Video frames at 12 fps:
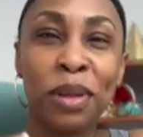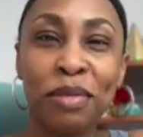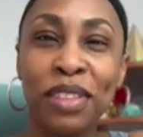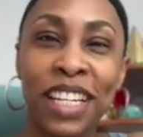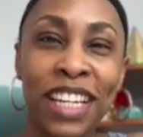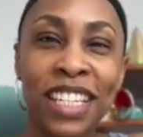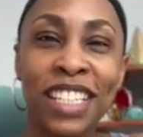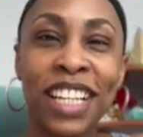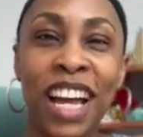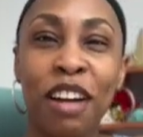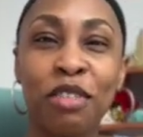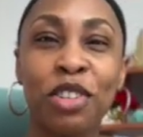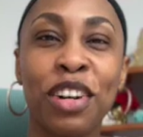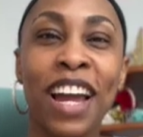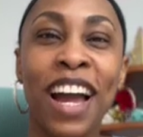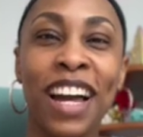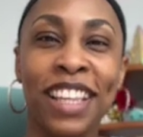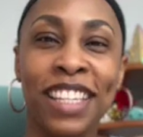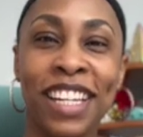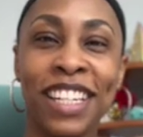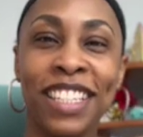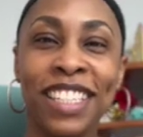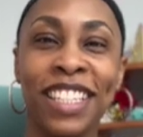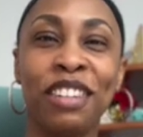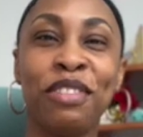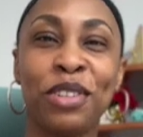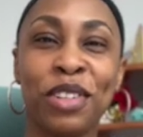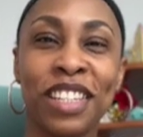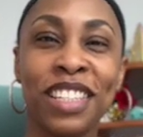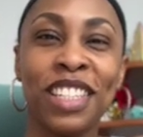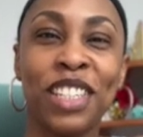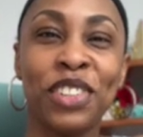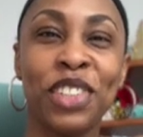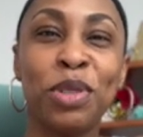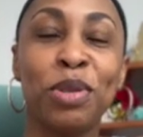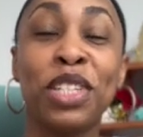of days after I had the idea for this series,